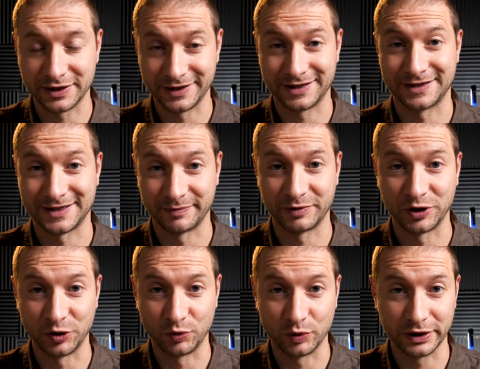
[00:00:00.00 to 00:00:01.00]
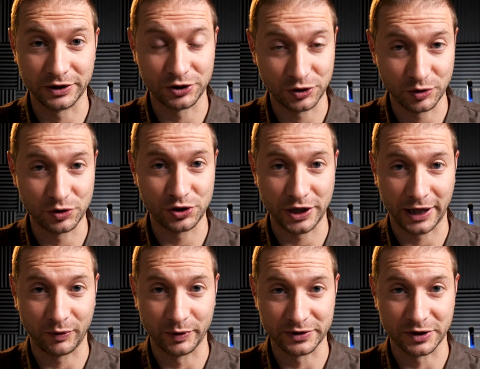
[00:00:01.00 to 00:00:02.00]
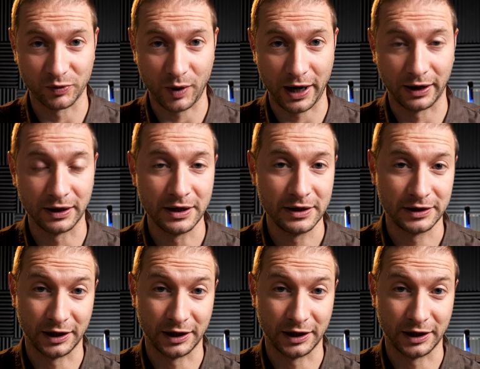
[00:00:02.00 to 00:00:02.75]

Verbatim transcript: this is something you really should check once in a while.